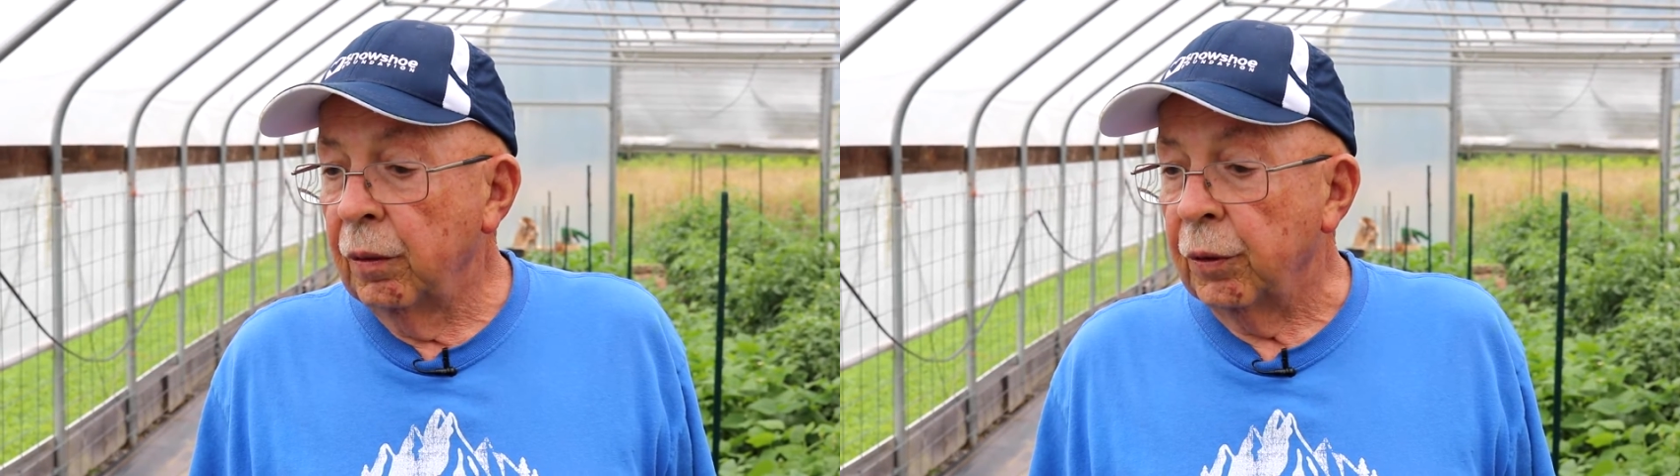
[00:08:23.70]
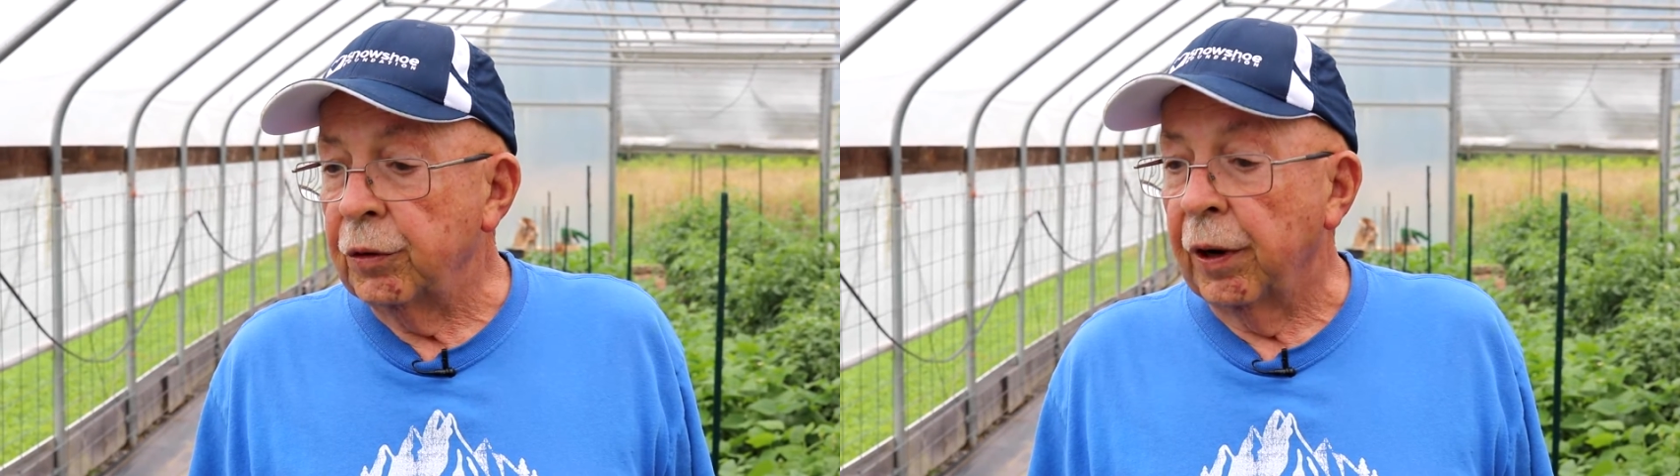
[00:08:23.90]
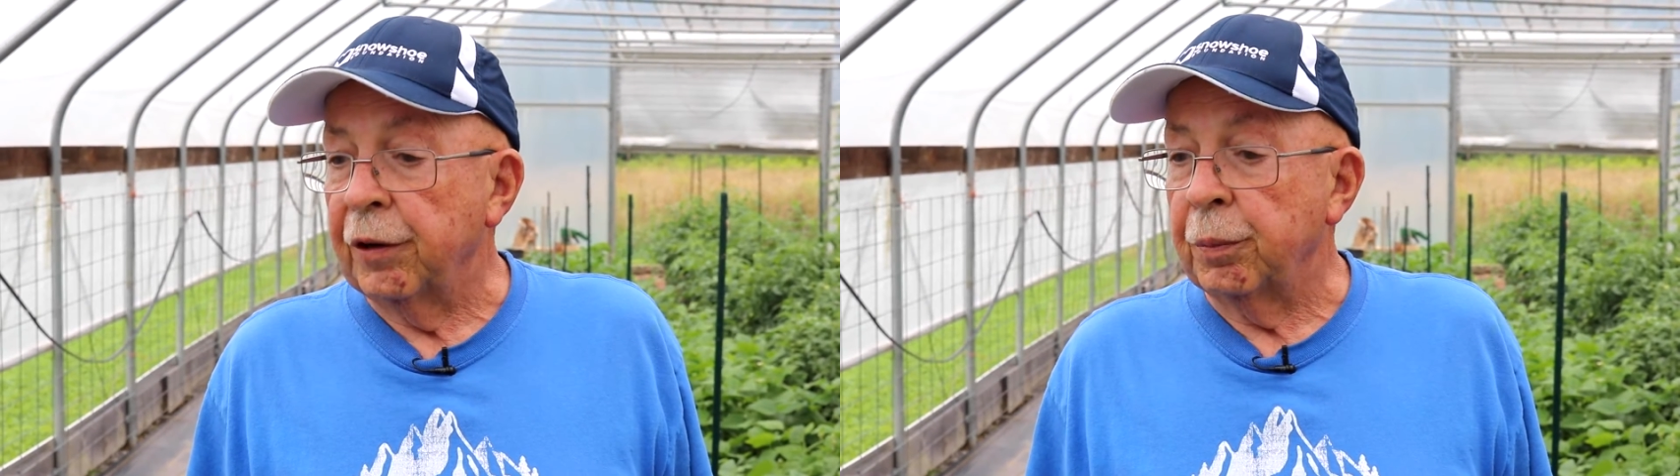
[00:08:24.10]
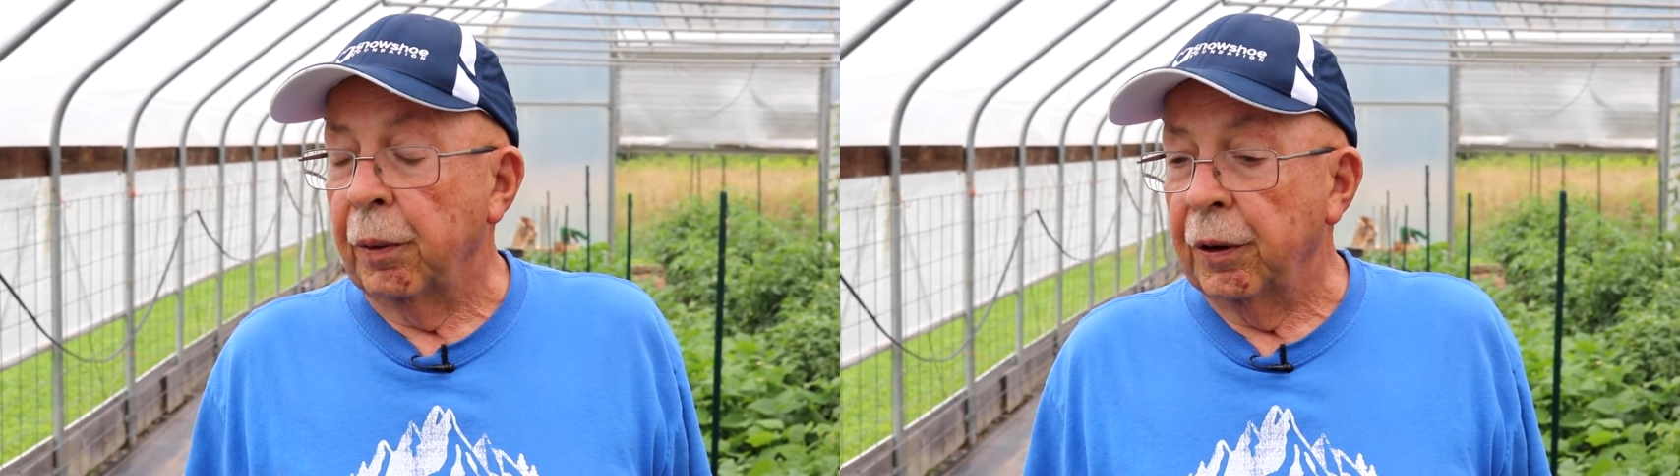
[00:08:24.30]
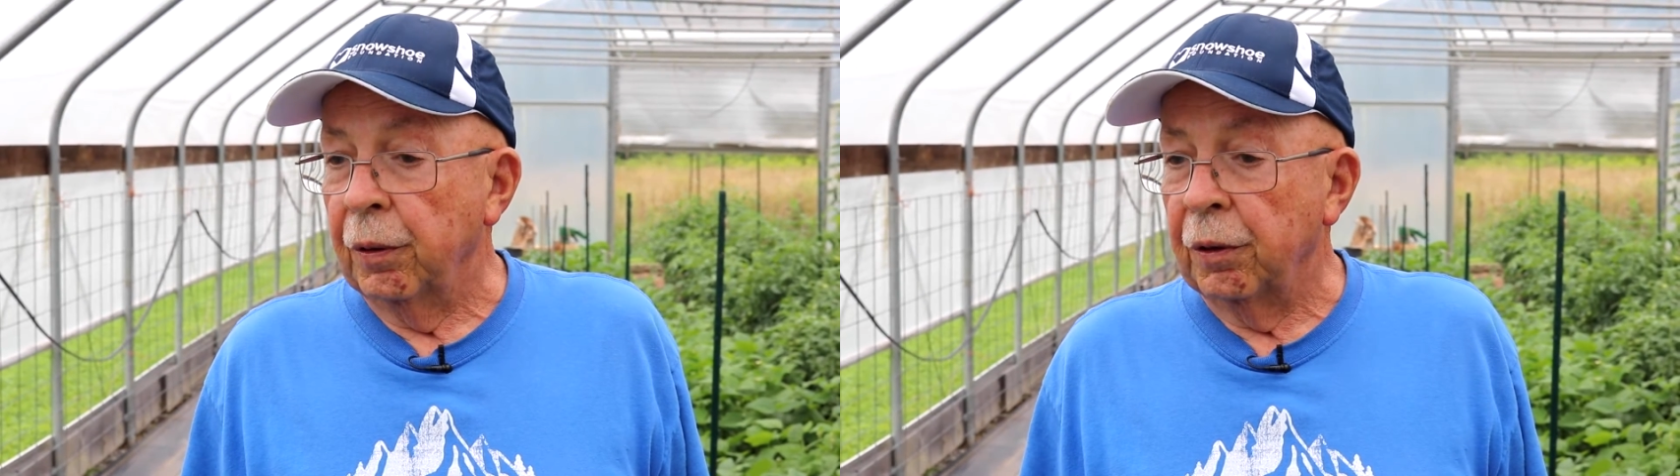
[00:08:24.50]
We try to
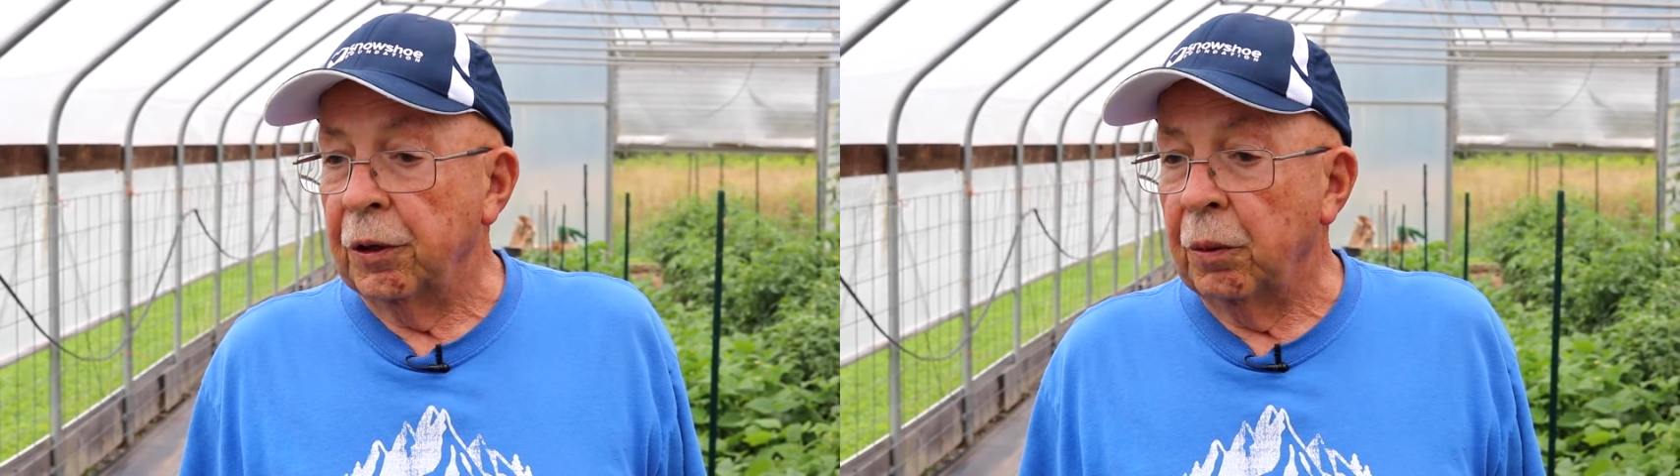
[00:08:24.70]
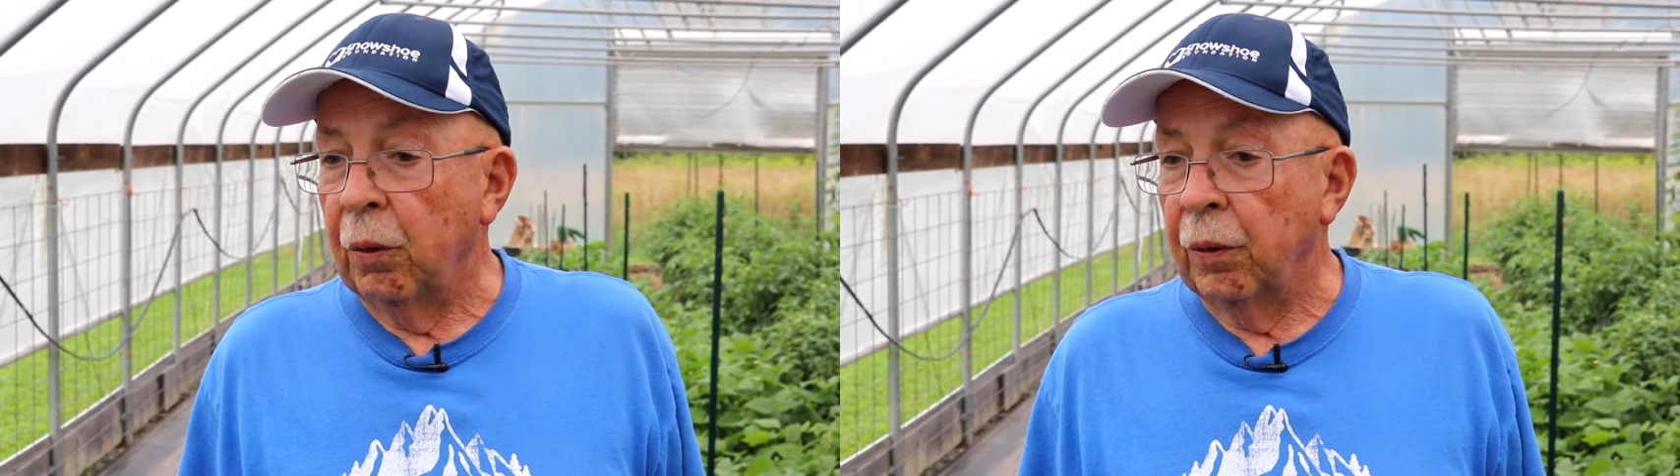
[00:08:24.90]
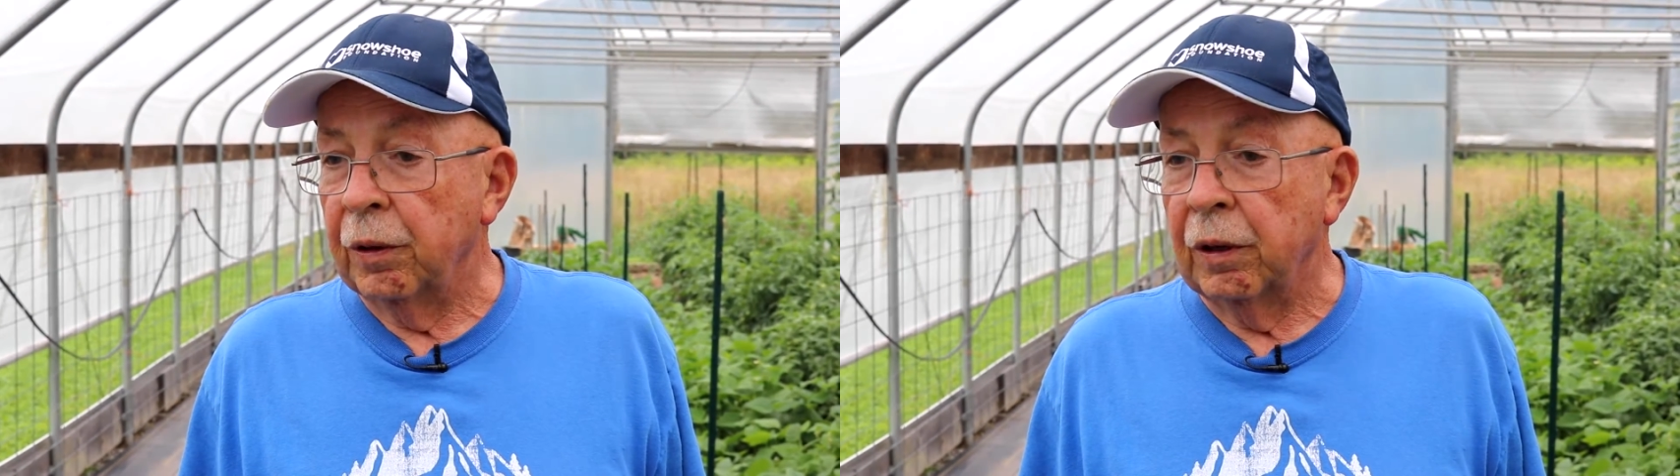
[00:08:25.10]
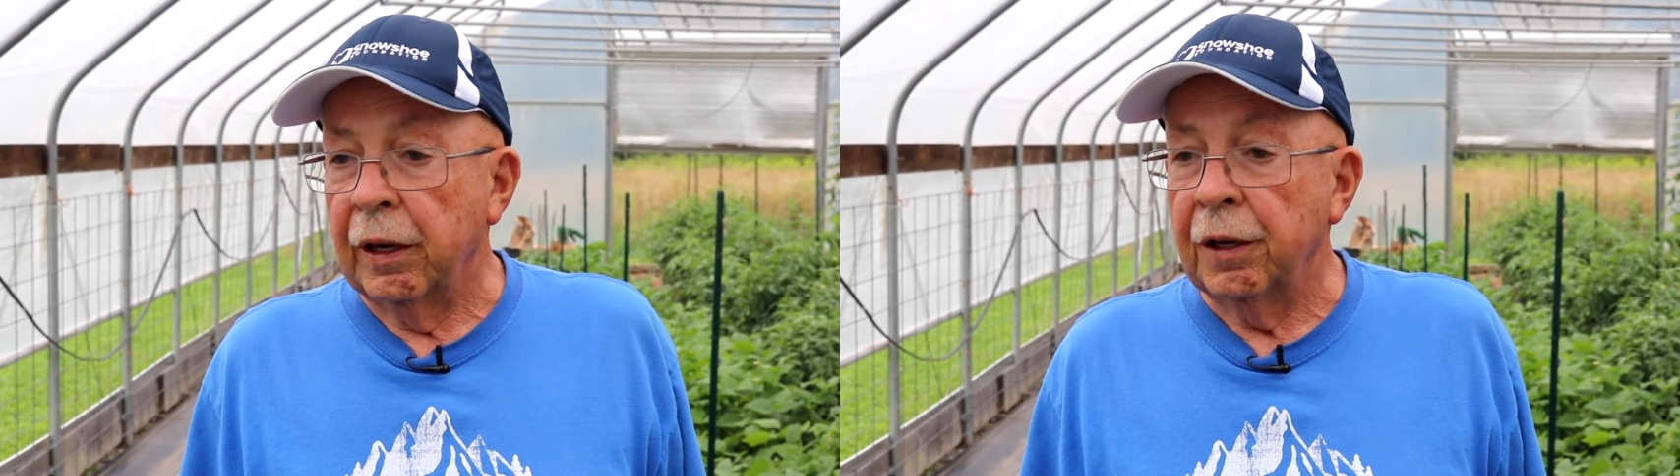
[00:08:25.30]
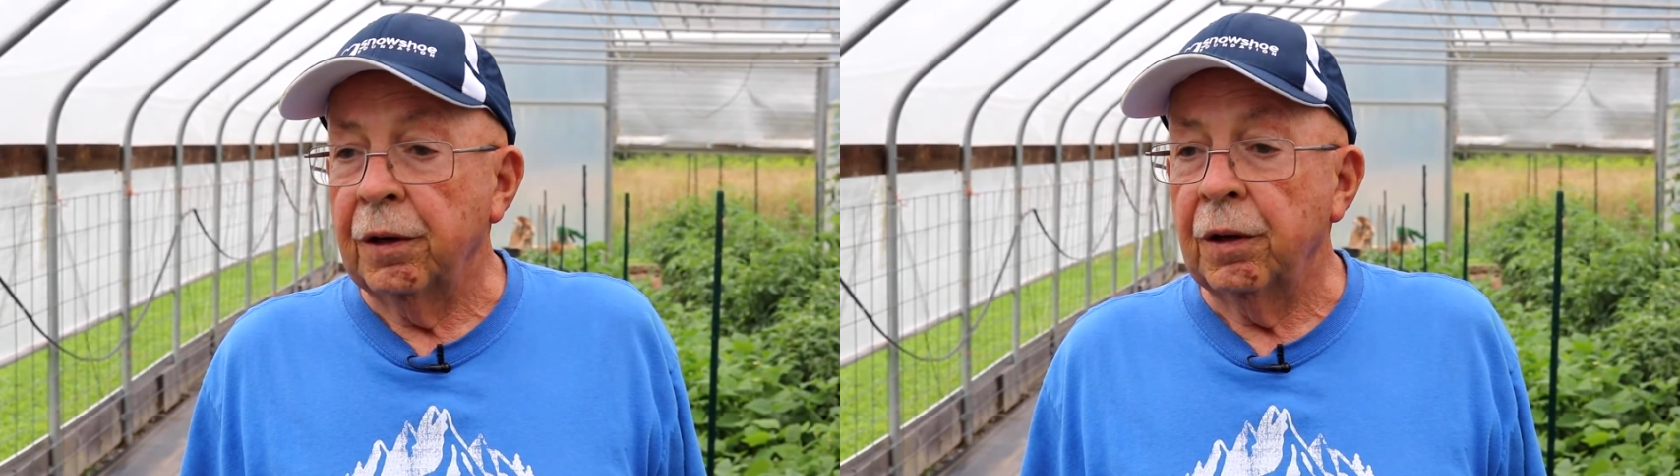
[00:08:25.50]
spray early in the morning and
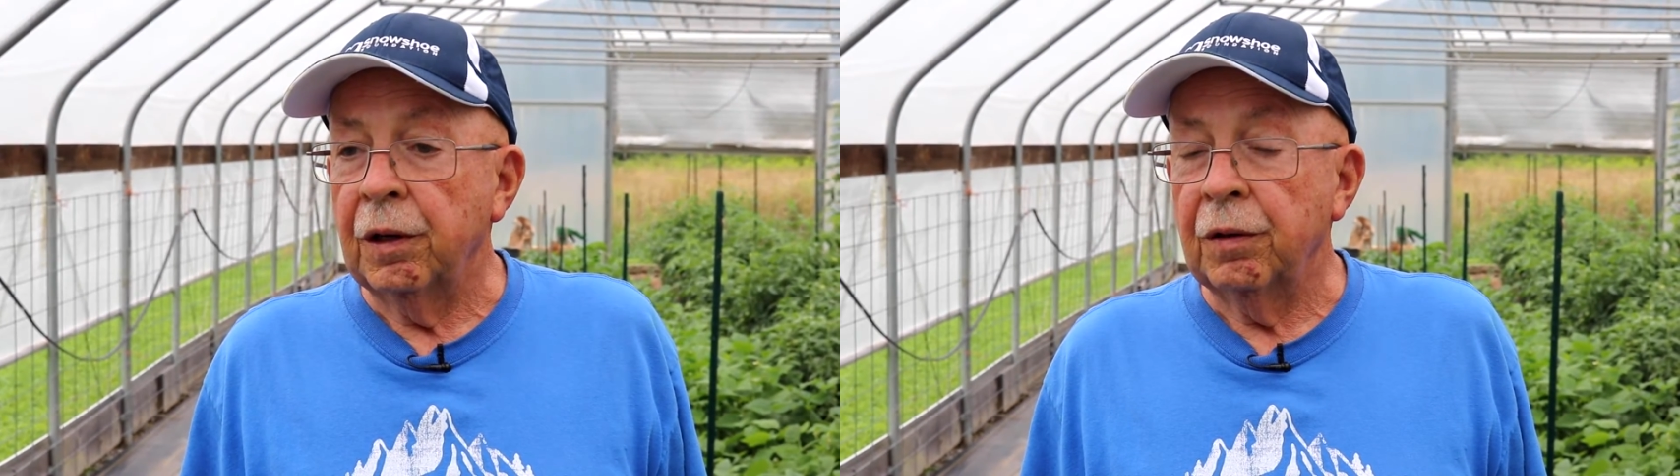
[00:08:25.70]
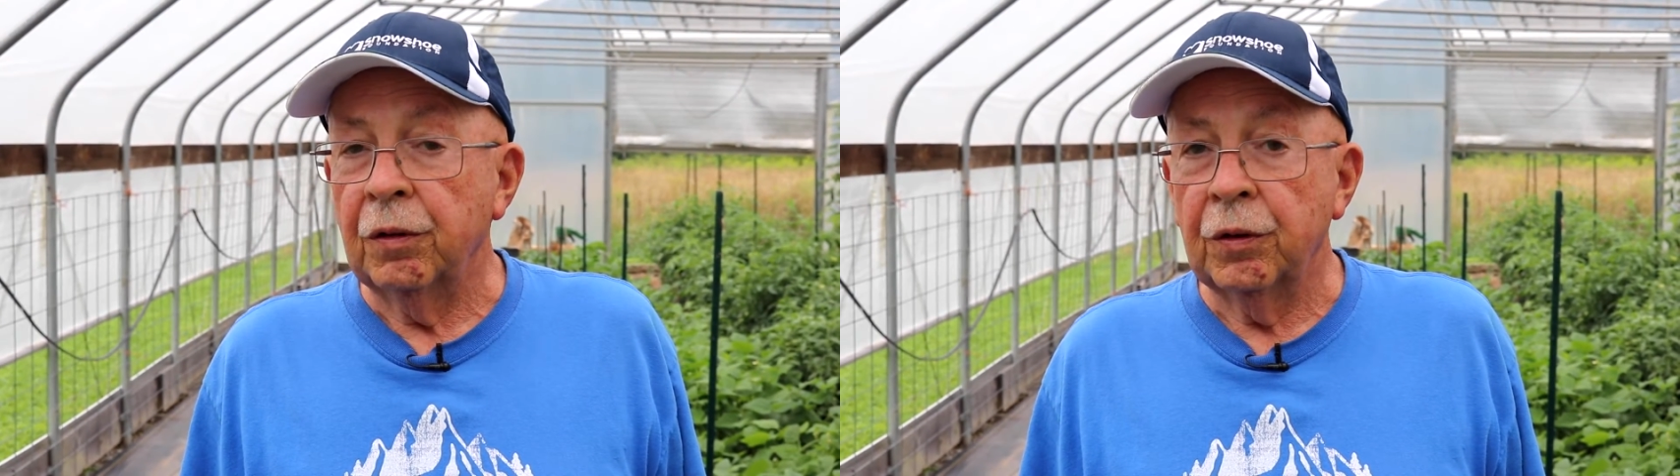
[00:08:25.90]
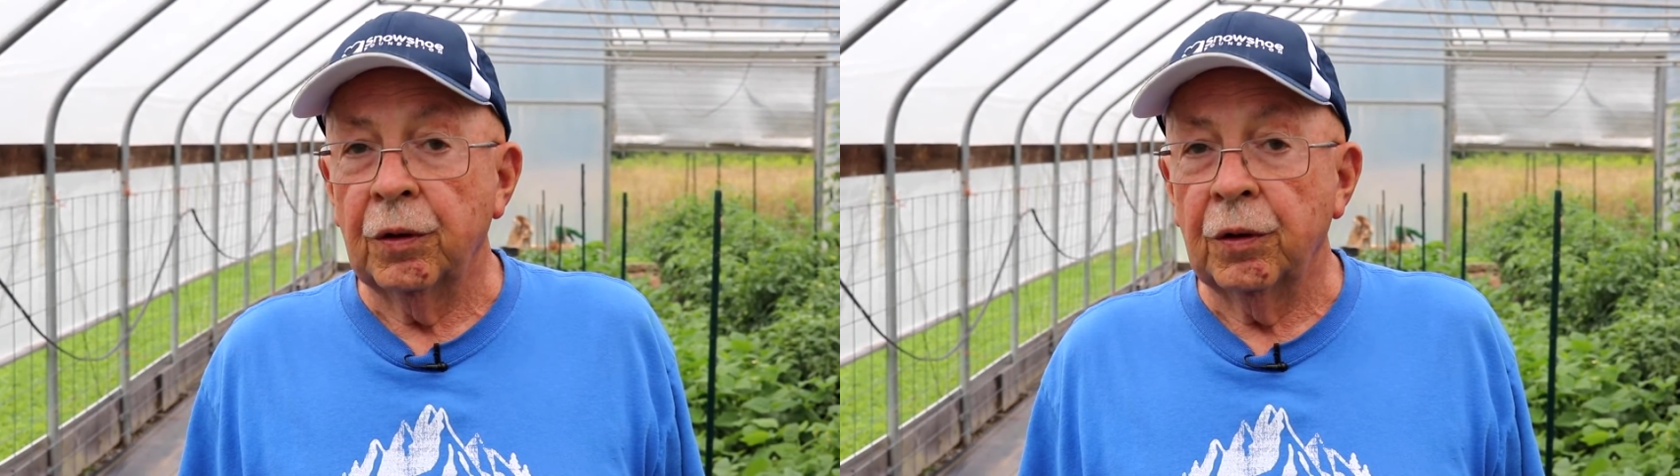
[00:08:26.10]
late in the evening